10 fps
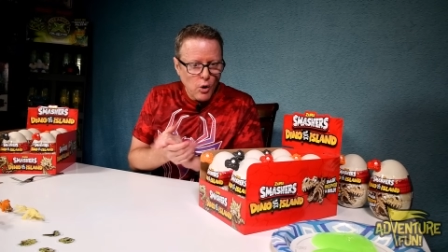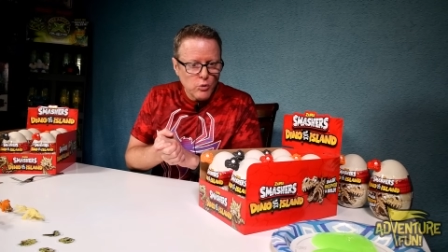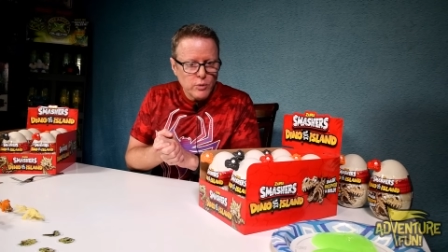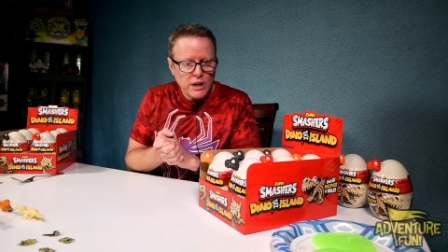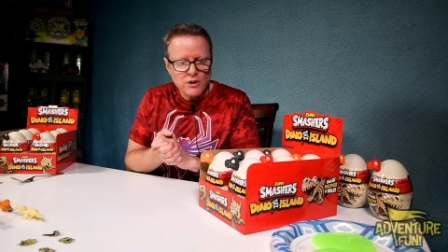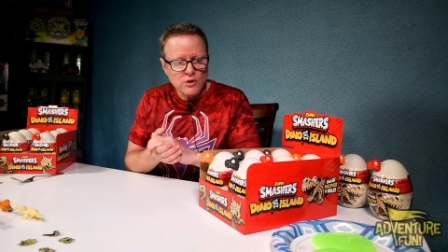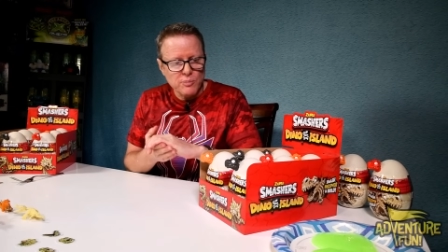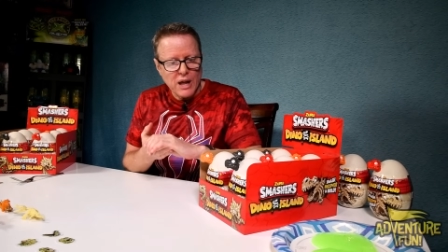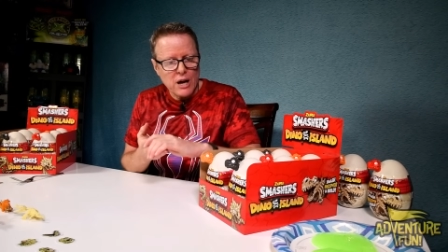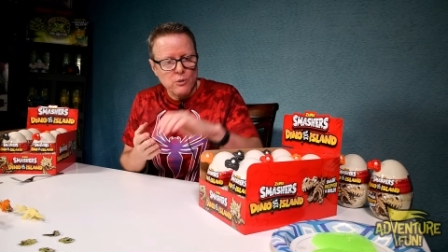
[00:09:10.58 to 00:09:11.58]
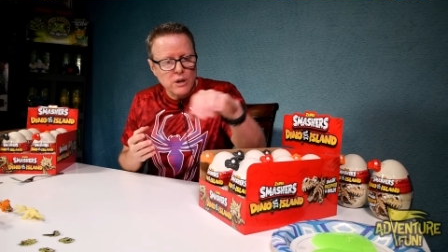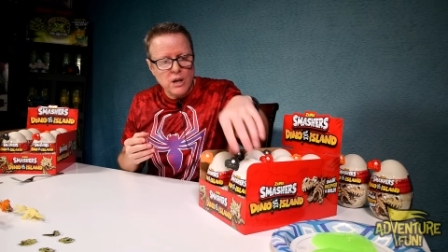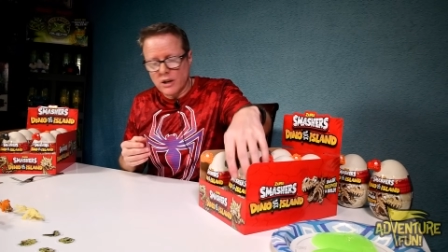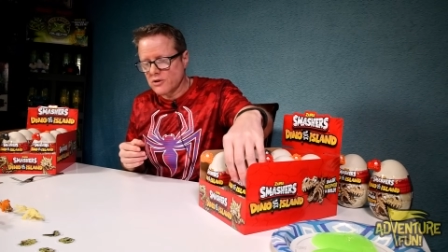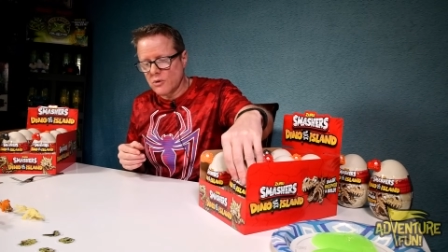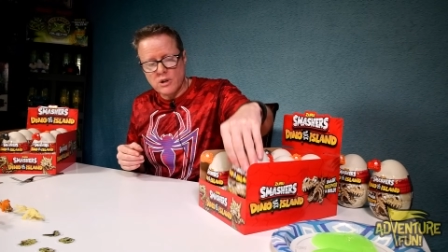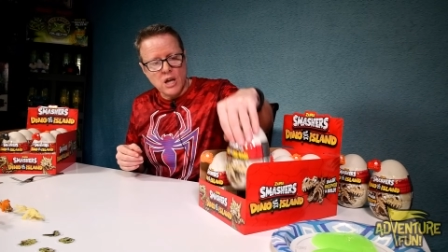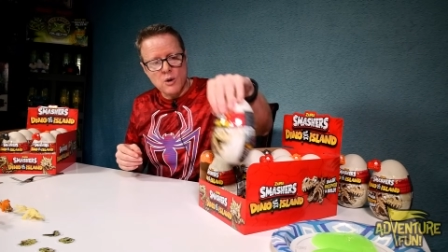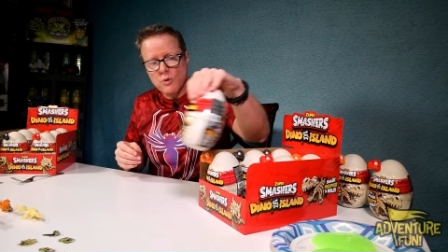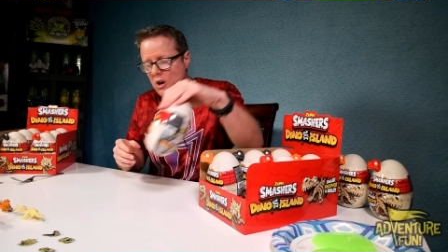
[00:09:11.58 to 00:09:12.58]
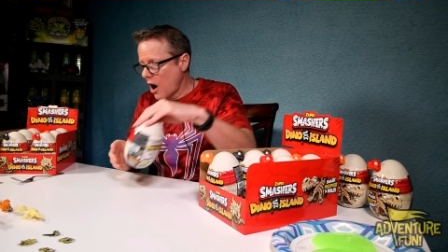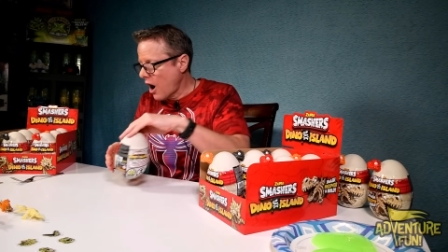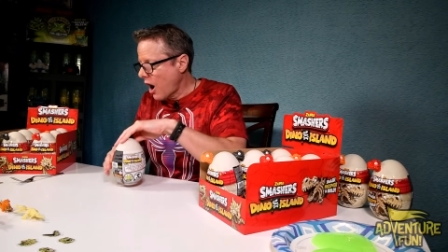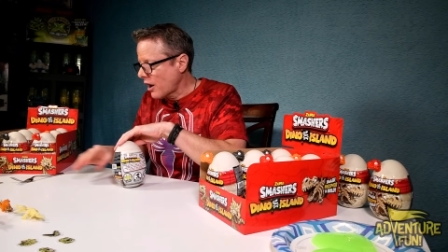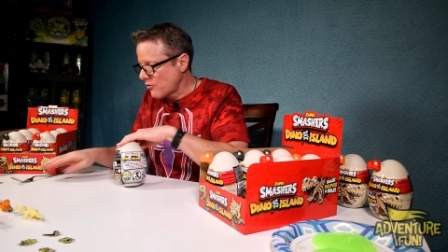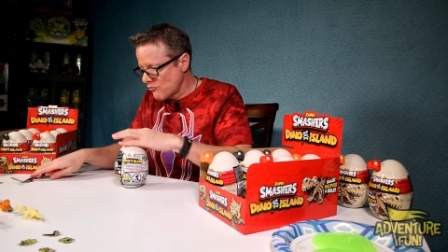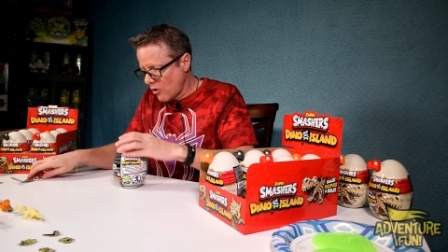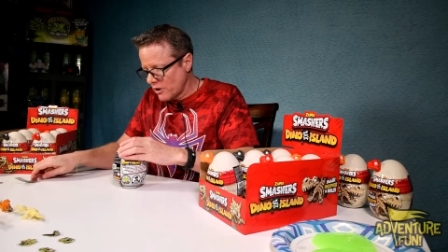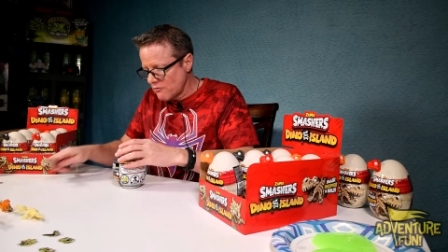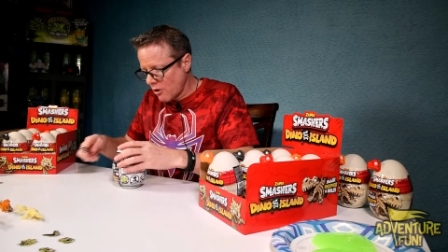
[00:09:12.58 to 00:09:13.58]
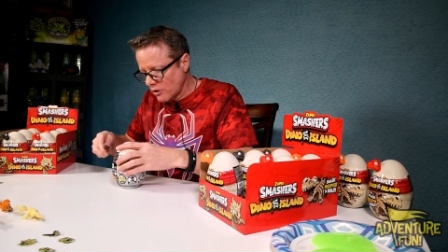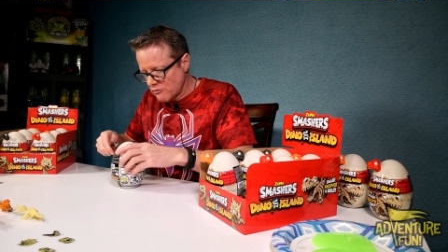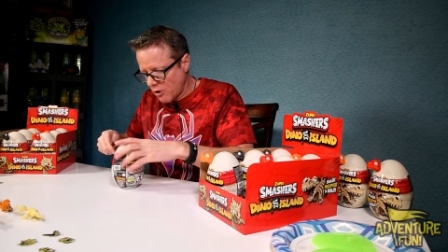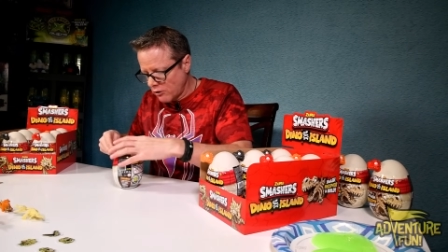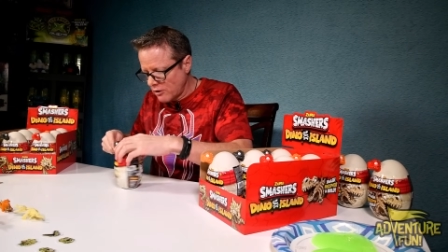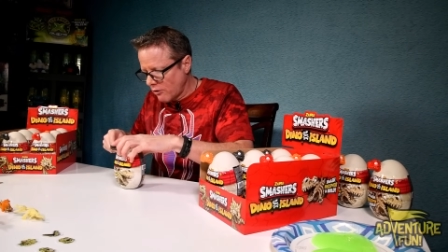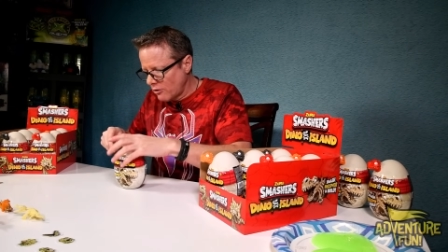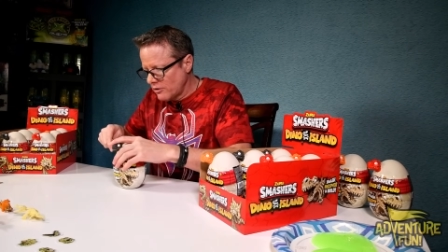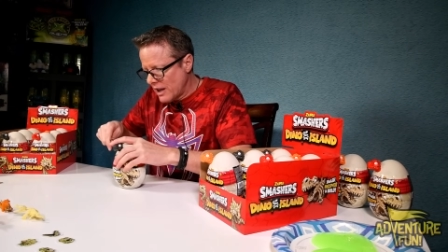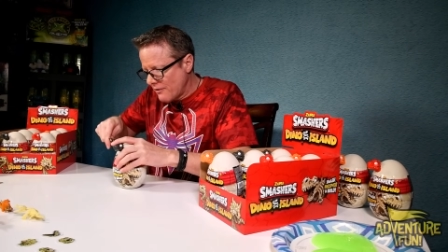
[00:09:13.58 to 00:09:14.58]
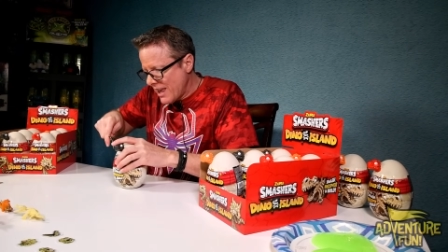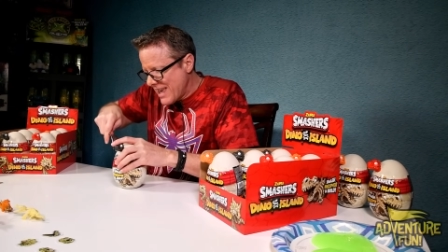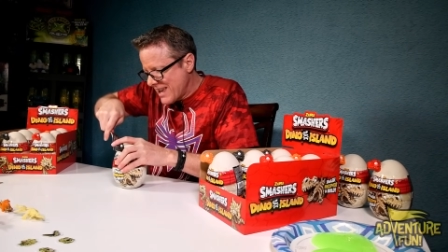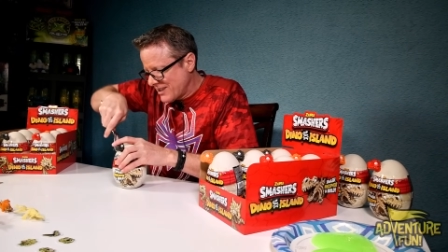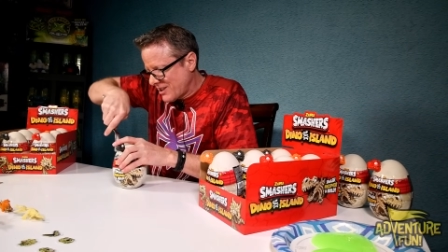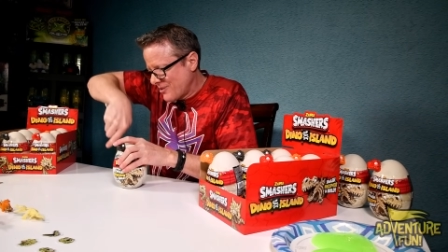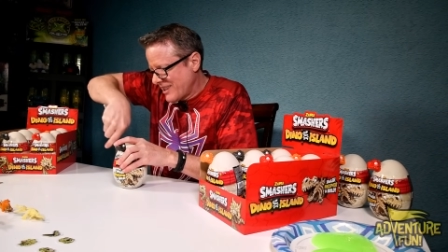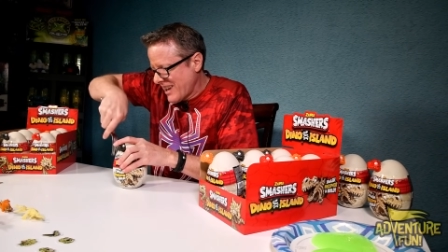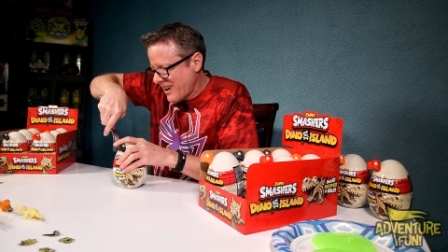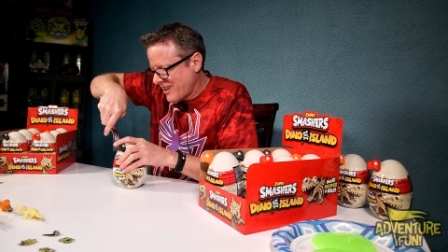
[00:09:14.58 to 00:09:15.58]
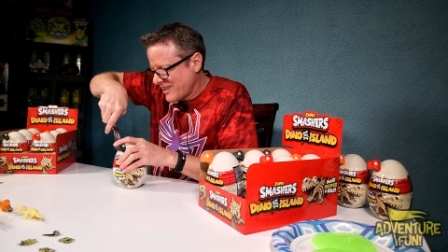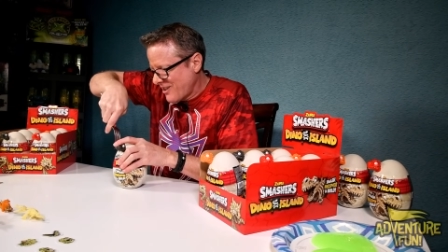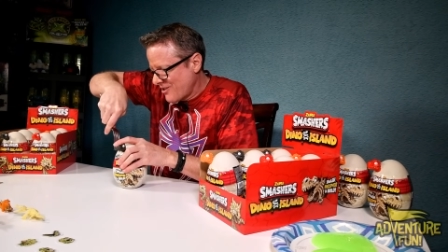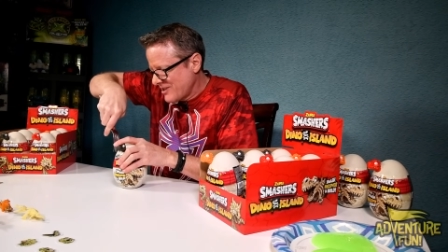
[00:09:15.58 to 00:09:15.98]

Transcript: we gotta do the black one next. Okay, we are on a roly, roly, roly, roly. Never ends till we get our gold